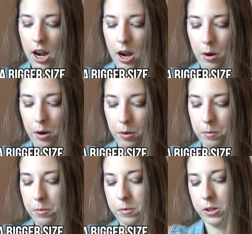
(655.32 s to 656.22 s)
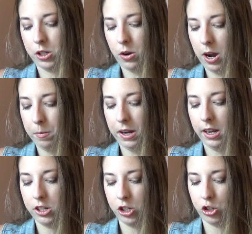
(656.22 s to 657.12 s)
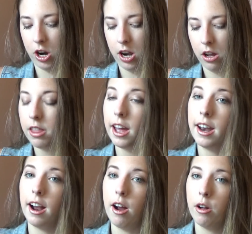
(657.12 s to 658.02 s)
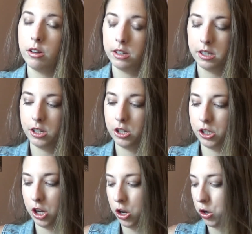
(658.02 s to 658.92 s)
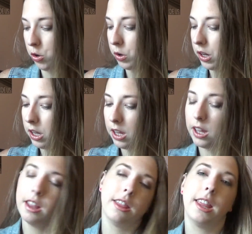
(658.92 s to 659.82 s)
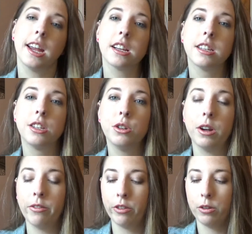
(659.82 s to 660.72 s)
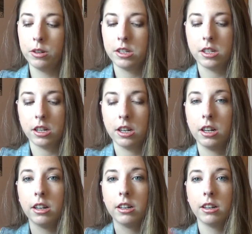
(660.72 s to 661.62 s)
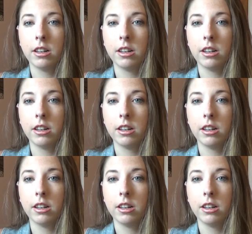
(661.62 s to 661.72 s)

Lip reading: I'm so happy to try all that out. So thanks to Influenster.